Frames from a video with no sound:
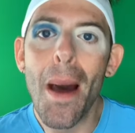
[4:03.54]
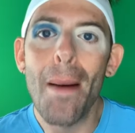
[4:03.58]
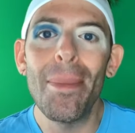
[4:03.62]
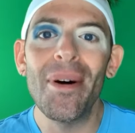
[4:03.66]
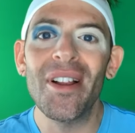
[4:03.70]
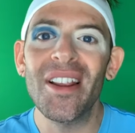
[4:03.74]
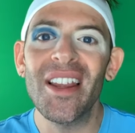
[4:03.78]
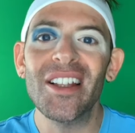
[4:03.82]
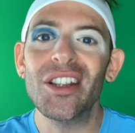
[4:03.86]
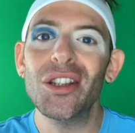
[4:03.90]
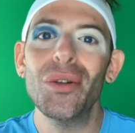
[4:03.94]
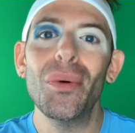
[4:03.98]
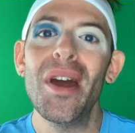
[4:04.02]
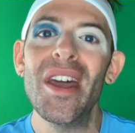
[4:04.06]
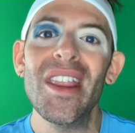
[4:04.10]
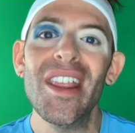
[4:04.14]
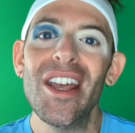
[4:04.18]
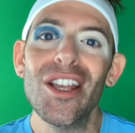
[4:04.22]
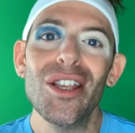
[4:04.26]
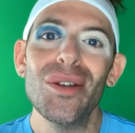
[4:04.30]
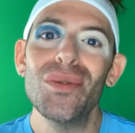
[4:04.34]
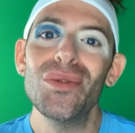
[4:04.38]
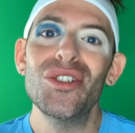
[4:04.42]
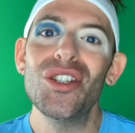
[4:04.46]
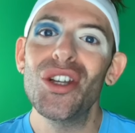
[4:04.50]
But like the way that
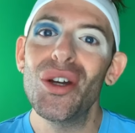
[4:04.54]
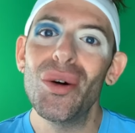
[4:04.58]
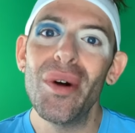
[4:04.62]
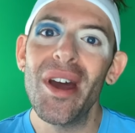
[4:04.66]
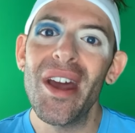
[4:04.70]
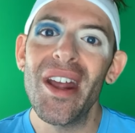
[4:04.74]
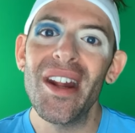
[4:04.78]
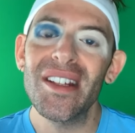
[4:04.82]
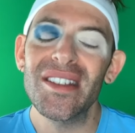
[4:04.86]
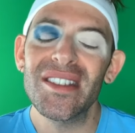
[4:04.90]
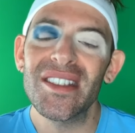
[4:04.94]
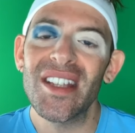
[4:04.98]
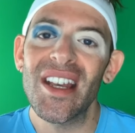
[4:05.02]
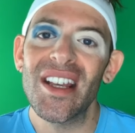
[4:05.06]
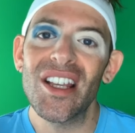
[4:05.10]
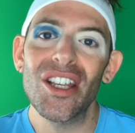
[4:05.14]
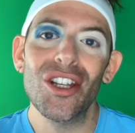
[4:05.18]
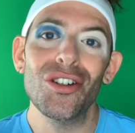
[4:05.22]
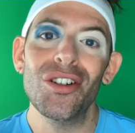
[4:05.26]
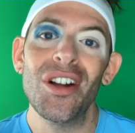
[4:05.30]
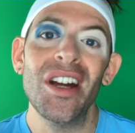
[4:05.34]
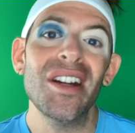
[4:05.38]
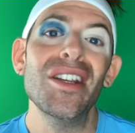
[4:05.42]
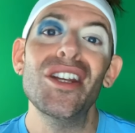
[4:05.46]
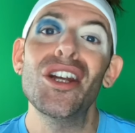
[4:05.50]
you do it, it's like
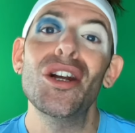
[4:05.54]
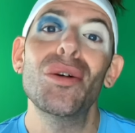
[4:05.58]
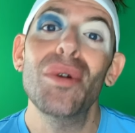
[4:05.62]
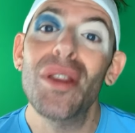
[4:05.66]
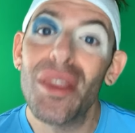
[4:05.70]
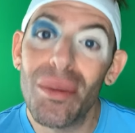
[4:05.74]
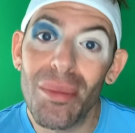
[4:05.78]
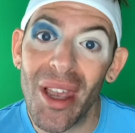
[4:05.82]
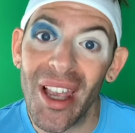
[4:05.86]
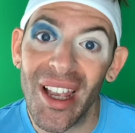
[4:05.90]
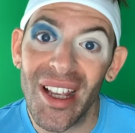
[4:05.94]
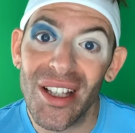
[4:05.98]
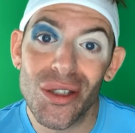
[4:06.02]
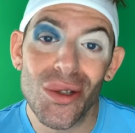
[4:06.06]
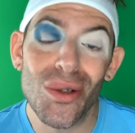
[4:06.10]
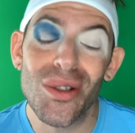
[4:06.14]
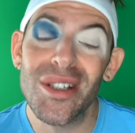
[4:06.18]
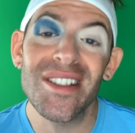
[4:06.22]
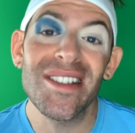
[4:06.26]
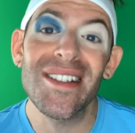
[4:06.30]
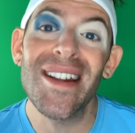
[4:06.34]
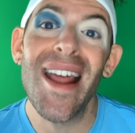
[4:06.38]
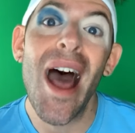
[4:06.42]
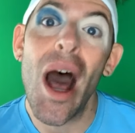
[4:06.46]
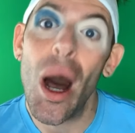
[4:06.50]
you're not here with me, so it
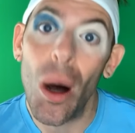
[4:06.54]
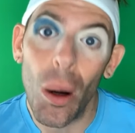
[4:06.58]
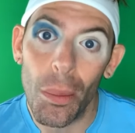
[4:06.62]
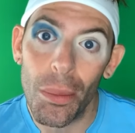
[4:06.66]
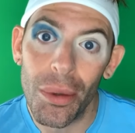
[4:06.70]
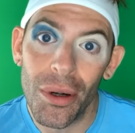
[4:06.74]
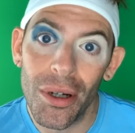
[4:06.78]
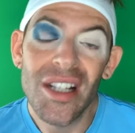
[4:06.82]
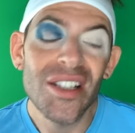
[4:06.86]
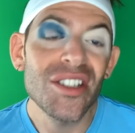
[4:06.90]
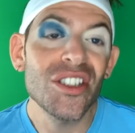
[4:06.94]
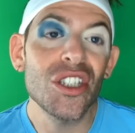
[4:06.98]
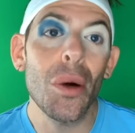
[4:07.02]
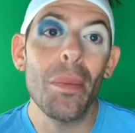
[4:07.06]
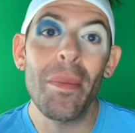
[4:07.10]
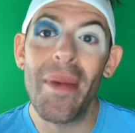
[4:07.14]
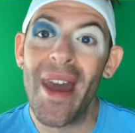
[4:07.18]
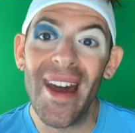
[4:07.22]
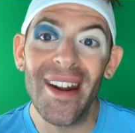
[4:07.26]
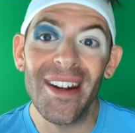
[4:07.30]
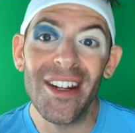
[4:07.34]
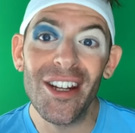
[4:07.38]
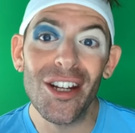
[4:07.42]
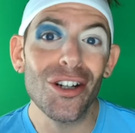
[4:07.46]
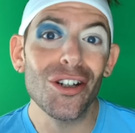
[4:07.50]
doesn't help. So
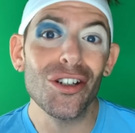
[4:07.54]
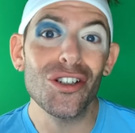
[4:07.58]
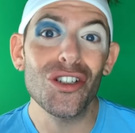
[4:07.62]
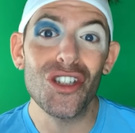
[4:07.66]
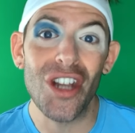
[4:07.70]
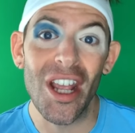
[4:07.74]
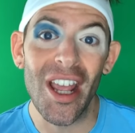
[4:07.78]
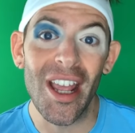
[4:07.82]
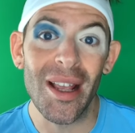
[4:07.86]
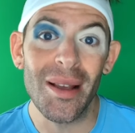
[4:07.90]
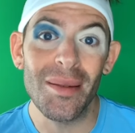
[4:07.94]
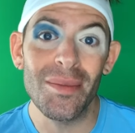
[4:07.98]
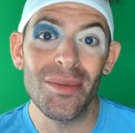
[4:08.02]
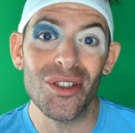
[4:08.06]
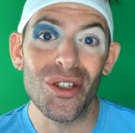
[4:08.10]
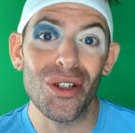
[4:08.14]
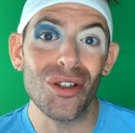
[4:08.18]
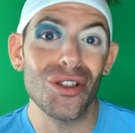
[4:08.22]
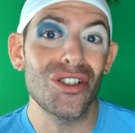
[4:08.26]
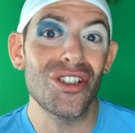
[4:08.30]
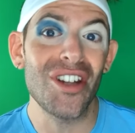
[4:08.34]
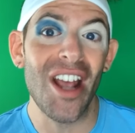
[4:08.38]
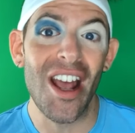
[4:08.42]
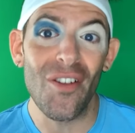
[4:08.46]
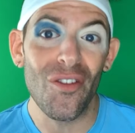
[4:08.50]
Manny or James
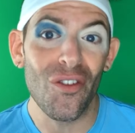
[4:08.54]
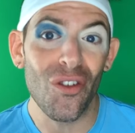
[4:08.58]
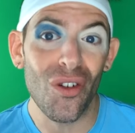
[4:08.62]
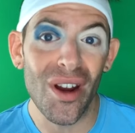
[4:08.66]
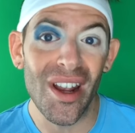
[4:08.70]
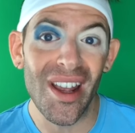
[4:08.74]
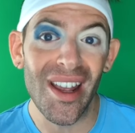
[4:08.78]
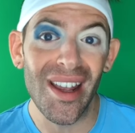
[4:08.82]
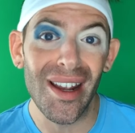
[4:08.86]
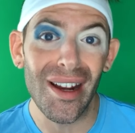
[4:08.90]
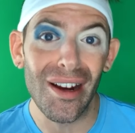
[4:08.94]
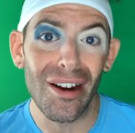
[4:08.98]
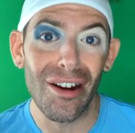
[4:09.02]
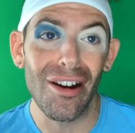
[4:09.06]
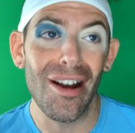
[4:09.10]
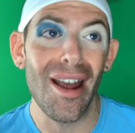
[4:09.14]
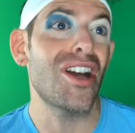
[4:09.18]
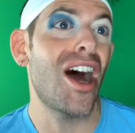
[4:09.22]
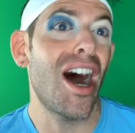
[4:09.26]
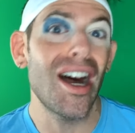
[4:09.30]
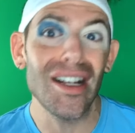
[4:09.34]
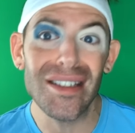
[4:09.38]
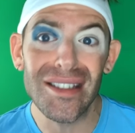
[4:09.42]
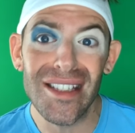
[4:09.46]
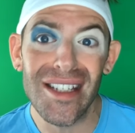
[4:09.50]
or Jeffrey or
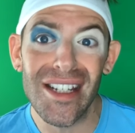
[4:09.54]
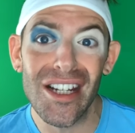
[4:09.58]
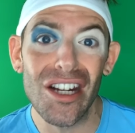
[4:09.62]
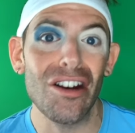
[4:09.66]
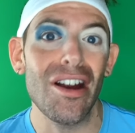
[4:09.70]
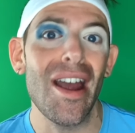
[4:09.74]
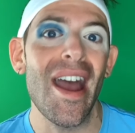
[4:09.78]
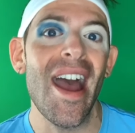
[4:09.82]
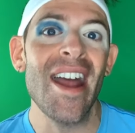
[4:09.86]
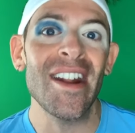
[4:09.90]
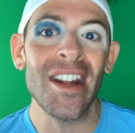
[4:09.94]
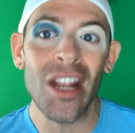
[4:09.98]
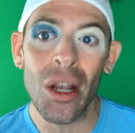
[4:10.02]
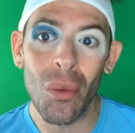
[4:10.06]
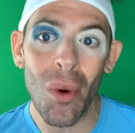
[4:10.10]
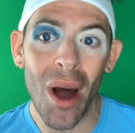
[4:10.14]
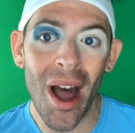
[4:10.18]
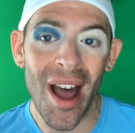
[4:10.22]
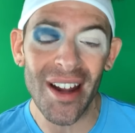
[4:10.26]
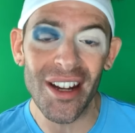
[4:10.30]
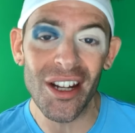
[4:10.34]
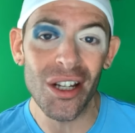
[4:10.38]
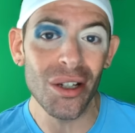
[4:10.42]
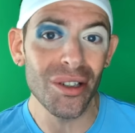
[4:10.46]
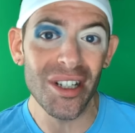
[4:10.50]
Tati or
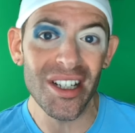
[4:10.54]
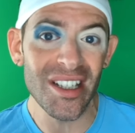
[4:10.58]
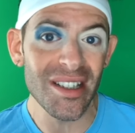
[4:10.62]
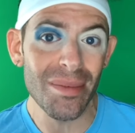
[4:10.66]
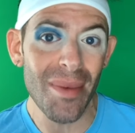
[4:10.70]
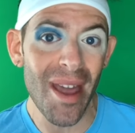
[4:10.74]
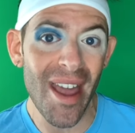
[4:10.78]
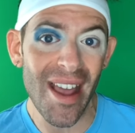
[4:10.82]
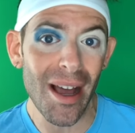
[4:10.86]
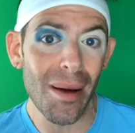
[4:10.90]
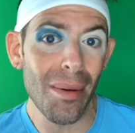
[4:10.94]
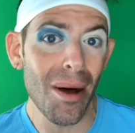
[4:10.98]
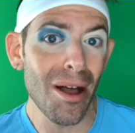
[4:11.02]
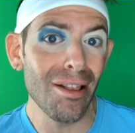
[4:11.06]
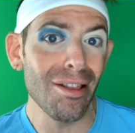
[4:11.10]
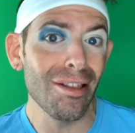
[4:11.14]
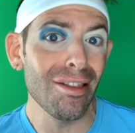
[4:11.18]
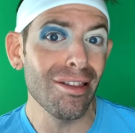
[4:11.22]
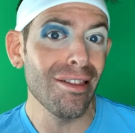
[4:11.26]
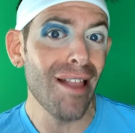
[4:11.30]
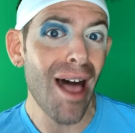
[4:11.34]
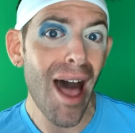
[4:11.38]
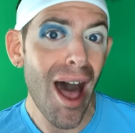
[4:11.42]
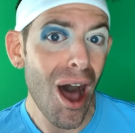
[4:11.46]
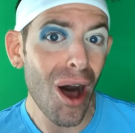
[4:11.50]
anyone who does makeup,
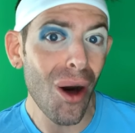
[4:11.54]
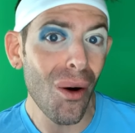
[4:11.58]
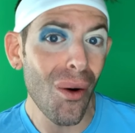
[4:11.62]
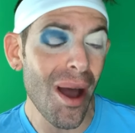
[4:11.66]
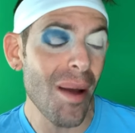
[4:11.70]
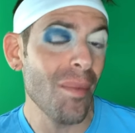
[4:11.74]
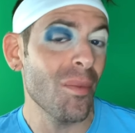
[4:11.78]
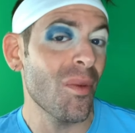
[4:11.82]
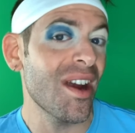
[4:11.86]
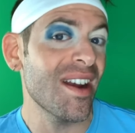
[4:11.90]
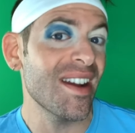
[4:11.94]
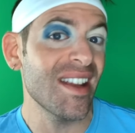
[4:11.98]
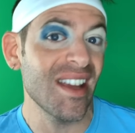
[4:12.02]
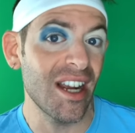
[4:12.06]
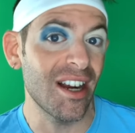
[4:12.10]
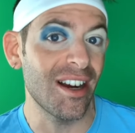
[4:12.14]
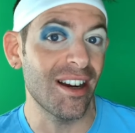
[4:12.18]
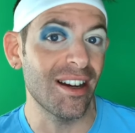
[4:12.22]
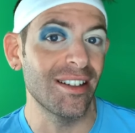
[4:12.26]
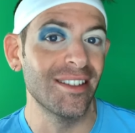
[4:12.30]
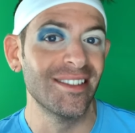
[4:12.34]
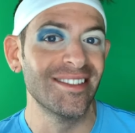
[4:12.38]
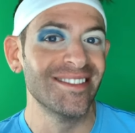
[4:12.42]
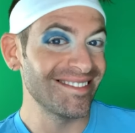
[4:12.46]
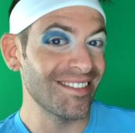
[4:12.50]
hello, I'm right
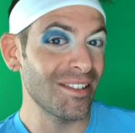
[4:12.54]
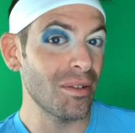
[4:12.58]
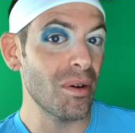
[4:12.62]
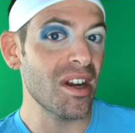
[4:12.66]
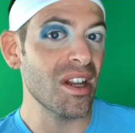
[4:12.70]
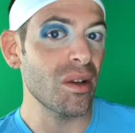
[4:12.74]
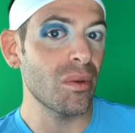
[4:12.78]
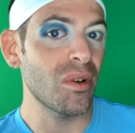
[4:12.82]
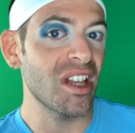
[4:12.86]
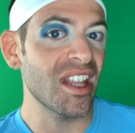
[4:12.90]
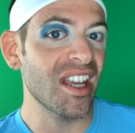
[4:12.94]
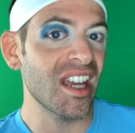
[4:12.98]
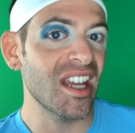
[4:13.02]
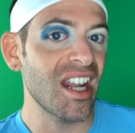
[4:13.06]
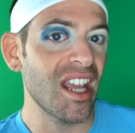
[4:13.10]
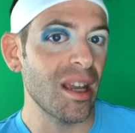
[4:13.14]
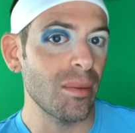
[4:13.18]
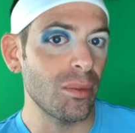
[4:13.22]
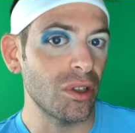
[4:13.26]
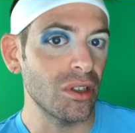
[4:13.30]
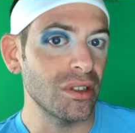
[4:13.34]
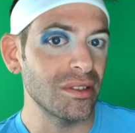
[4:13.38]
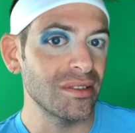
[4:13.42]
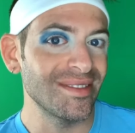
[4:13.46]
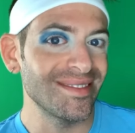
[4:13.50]
here. Ready, willing, and
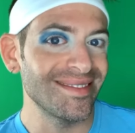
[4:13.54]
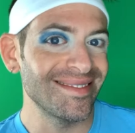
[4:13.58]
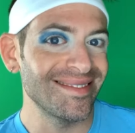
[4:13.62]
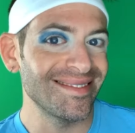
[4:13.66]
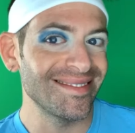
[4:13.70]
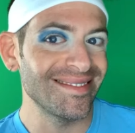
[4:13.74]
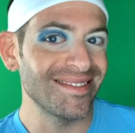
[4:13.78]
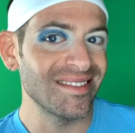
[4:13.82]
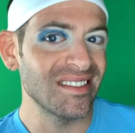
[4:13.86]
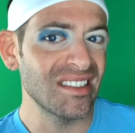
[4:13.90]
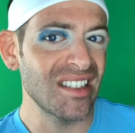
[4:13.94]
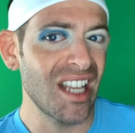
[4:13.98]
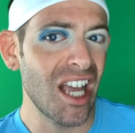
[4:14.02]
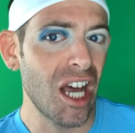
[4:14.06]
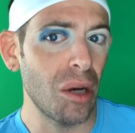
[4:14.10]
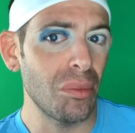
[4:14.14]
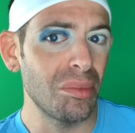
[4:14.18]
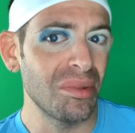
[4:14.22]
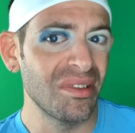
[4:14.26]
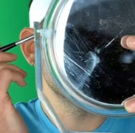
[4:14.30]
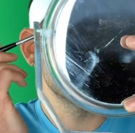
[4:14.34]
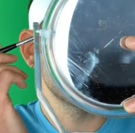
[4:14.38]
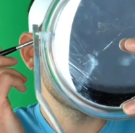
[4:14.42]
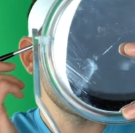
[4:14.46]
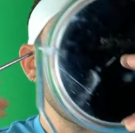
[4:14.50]
able. Help.